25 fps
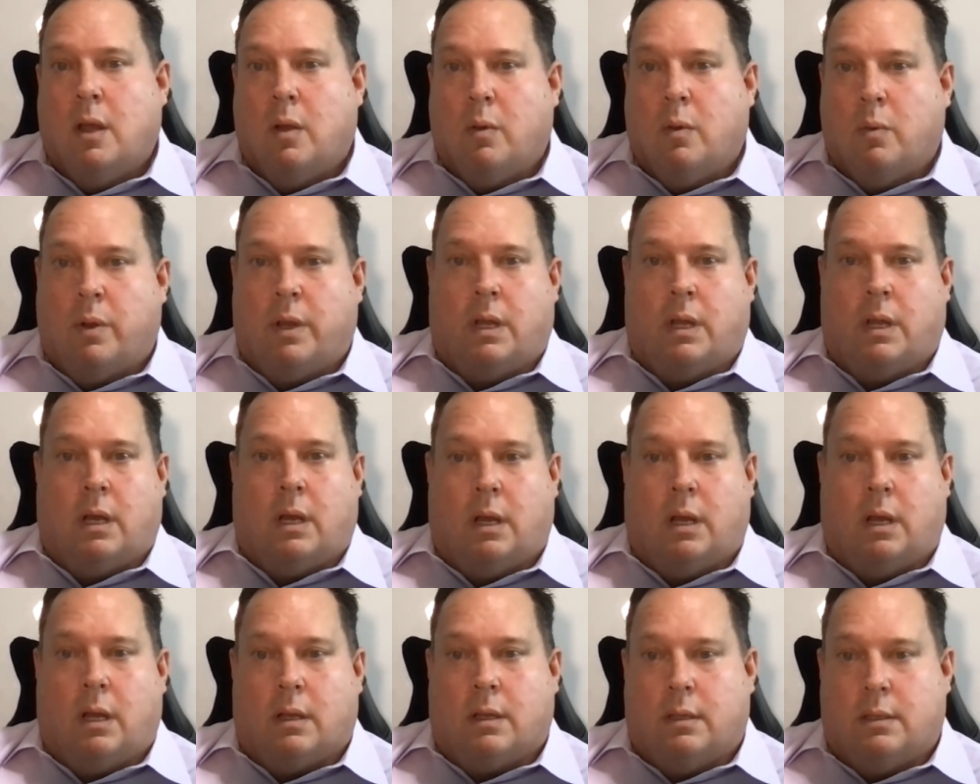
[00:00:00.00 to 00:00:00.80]
We
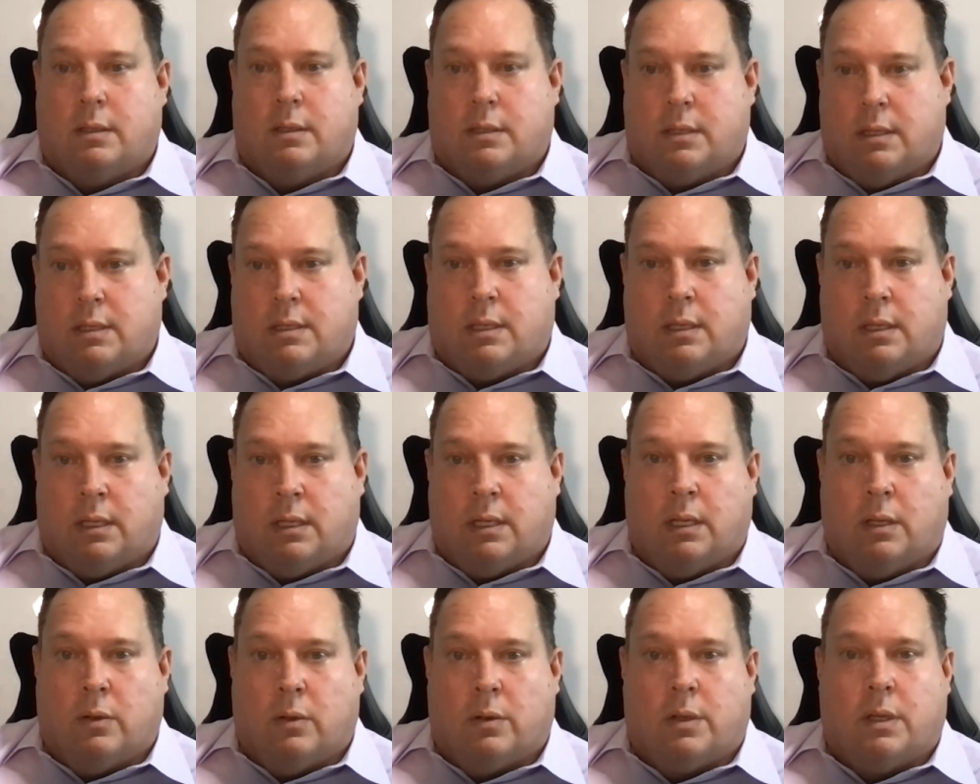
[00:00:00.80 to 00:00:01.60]
are
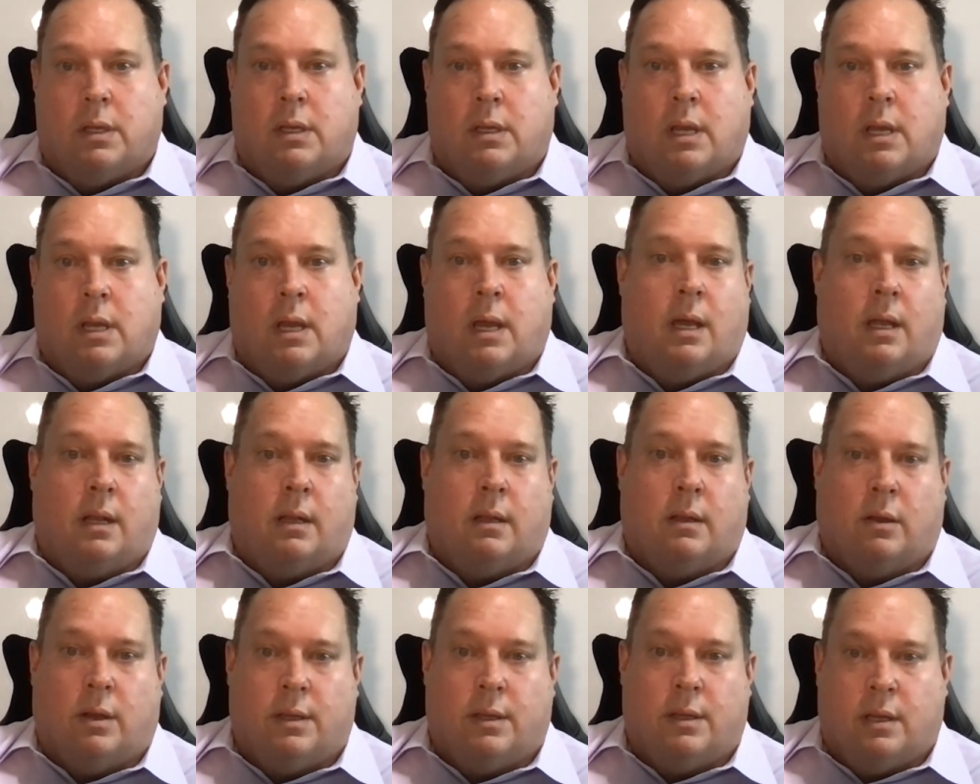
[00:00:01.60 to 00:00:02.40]
consistently looking
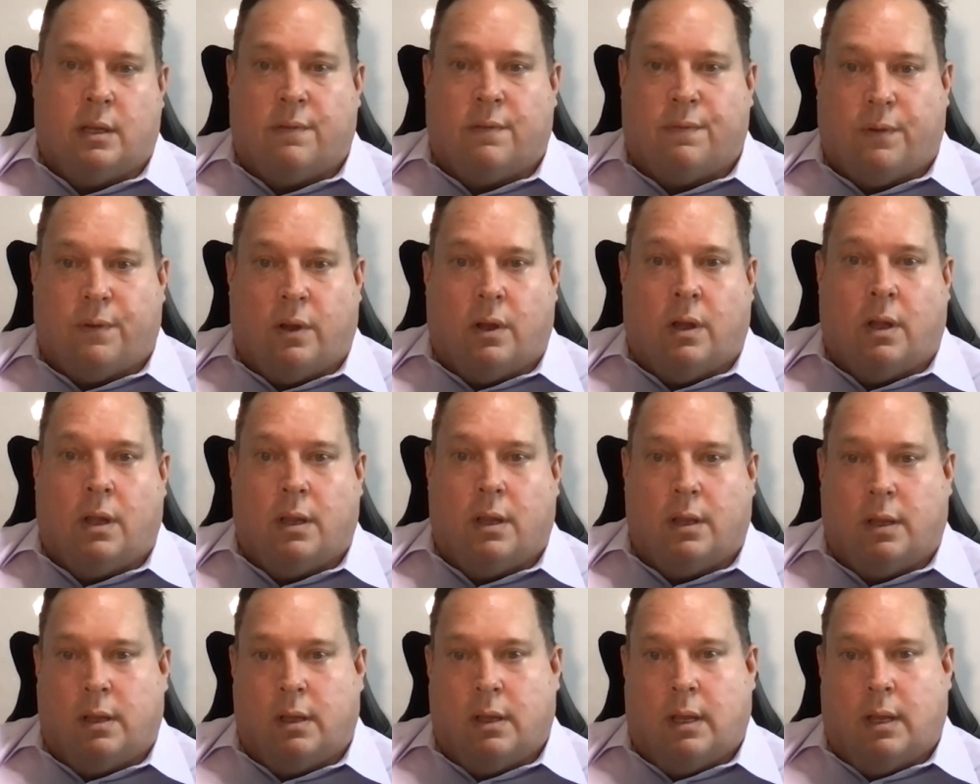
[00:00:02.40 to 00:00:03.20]
at
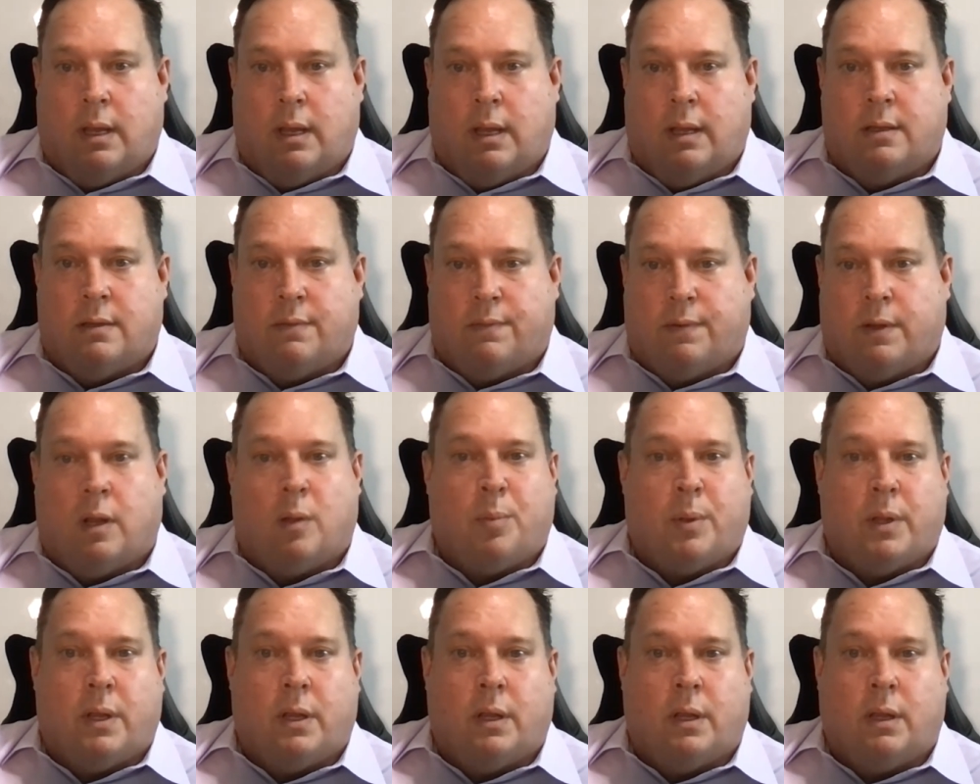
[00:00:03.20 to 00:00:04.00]
identifying and
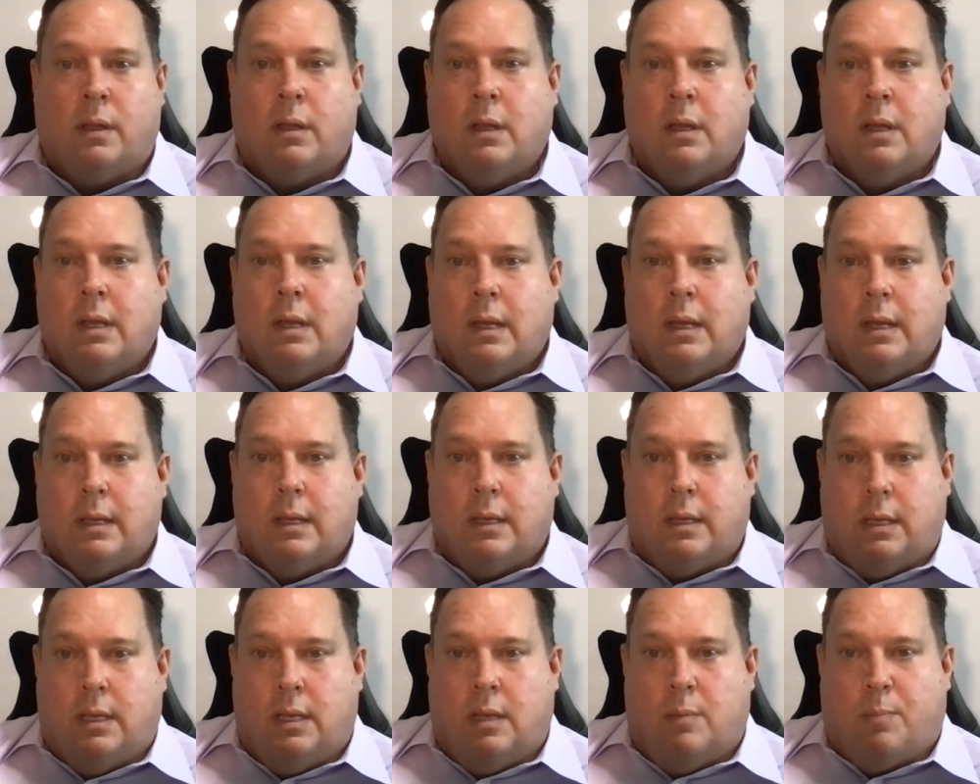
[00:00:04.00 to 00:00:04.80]
developing
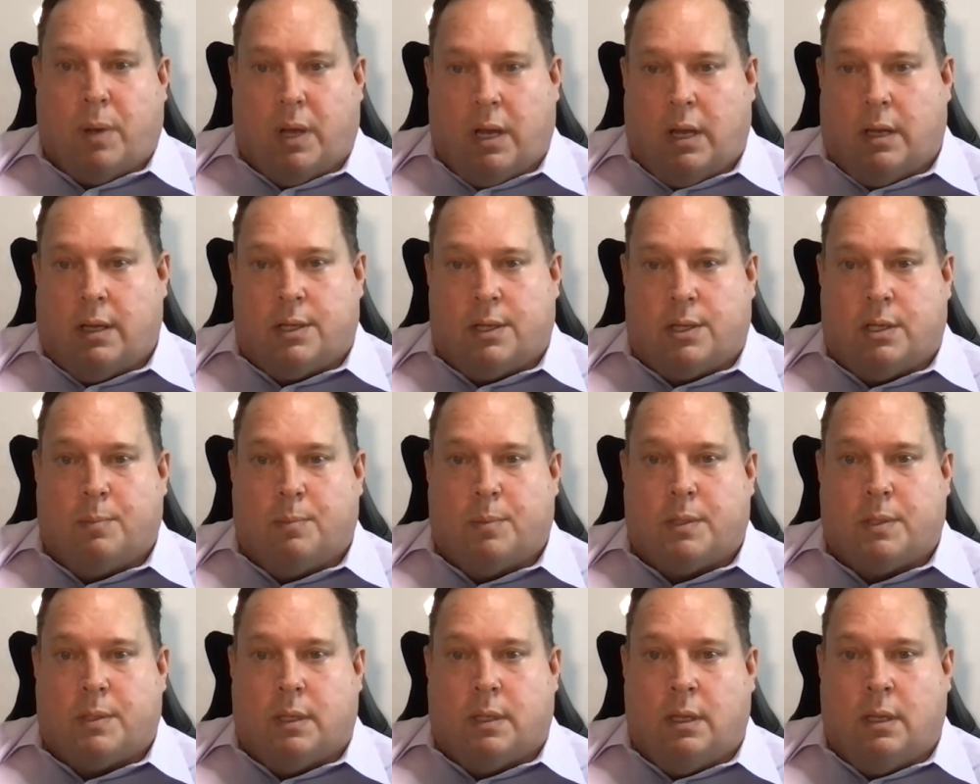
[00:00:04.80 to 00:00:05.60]
key
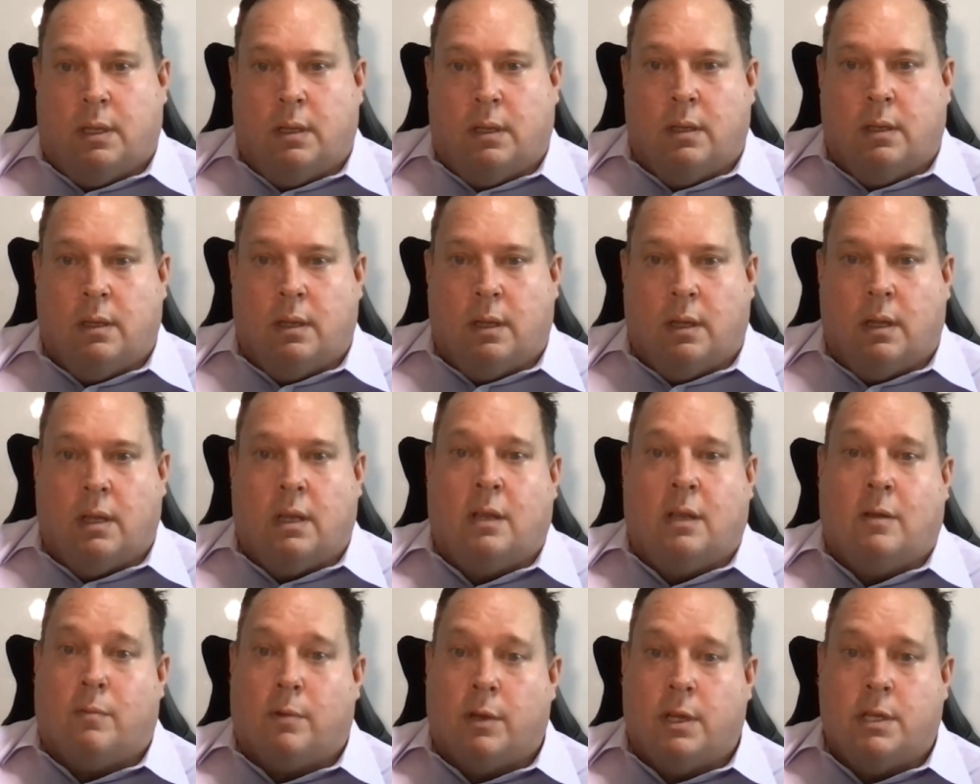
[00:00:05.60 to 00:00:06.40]
partnerships in
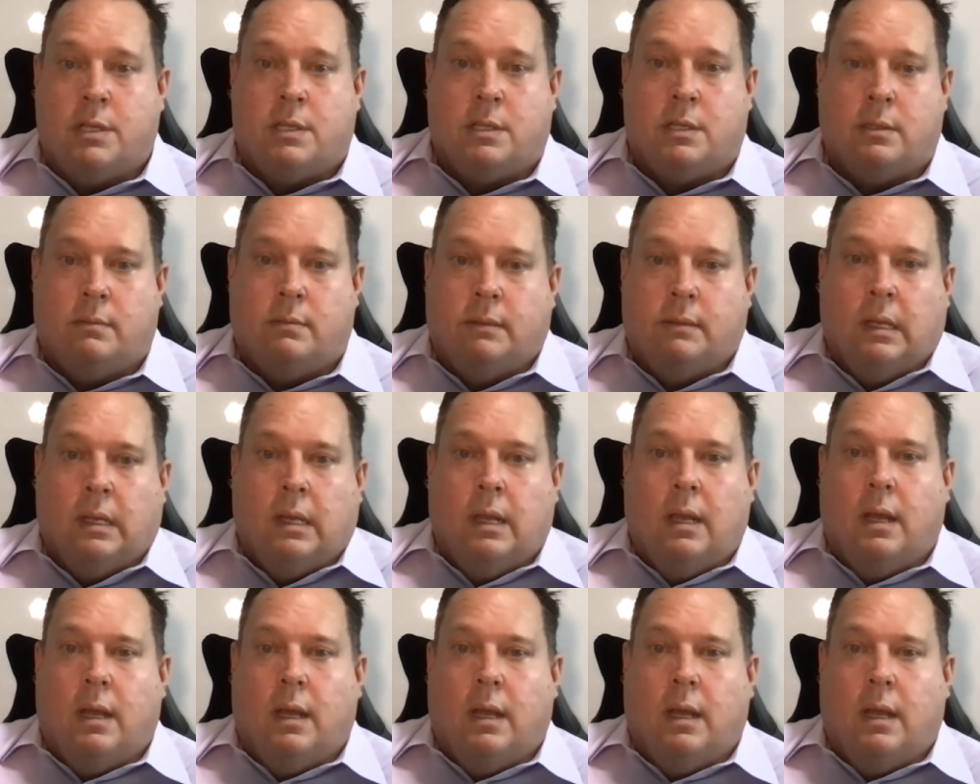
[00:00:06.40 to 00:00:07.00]
region,